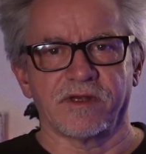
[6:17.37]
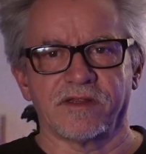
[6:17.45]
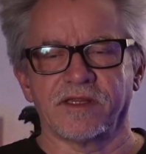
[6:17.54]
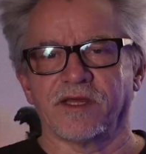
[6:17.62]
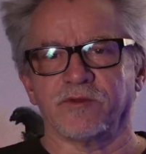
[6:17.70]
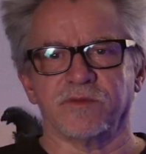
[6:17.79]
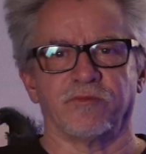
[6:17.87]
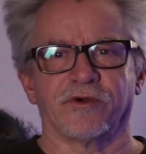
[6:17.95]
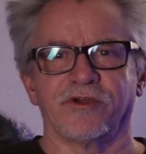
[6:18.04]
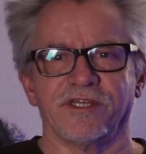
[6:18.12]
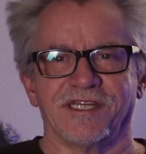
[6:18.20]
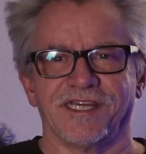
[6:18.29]
I thought that was
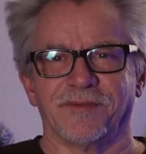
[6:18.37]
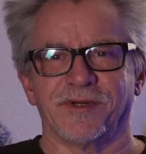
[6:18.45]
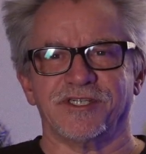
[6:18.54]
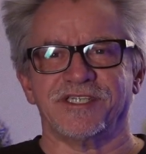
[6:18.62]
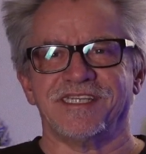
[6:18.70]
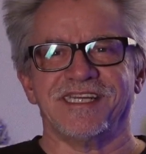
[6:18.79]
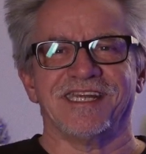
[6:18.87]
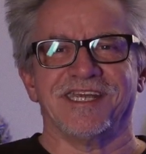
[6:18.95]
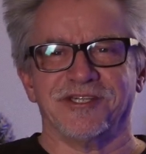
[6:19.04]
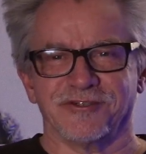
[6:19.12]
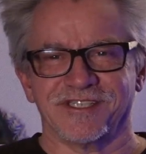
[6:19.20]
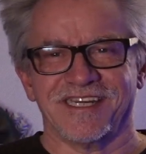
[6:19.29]
brilliant, to get a bunch of
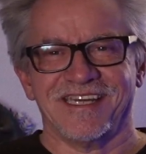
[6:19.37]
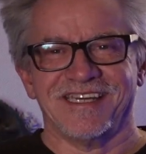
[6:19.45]
teenagers